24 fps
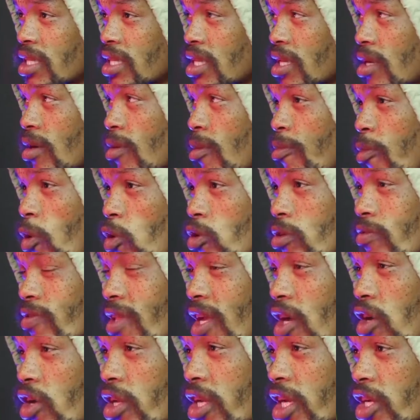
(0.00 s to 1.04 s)
most of
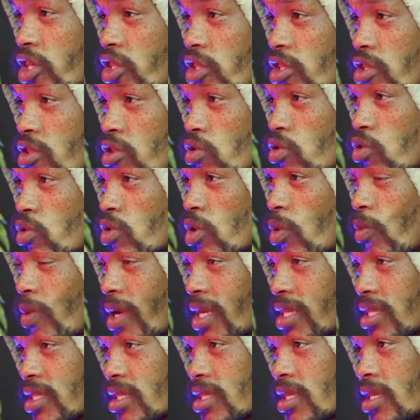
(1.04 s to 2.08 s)
their connection to the
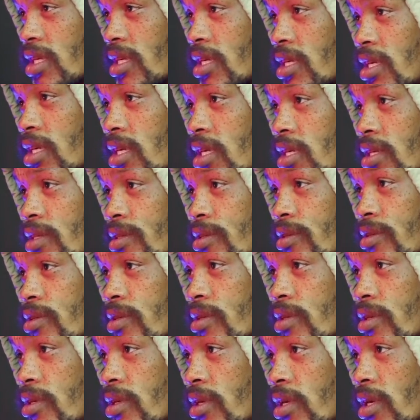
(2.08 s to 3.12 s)
West.
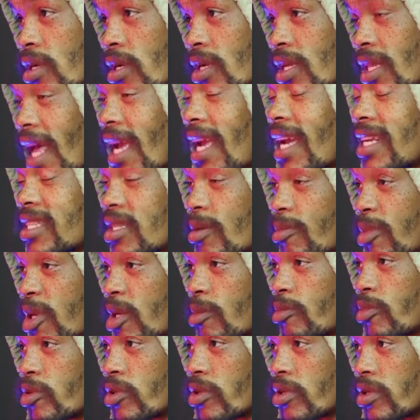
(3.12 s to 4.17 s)
Like, as a
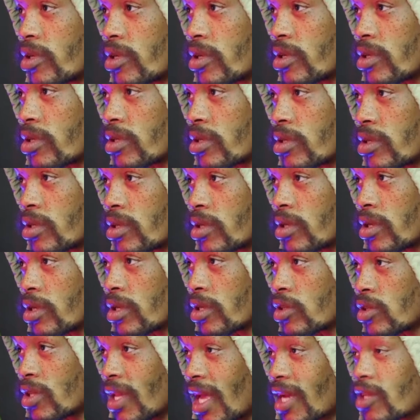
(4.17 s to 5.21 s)
people.
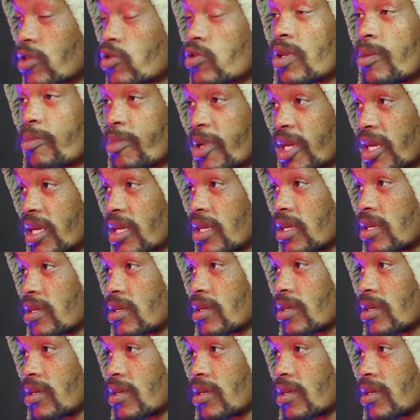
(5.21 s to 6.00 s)
Like, to the big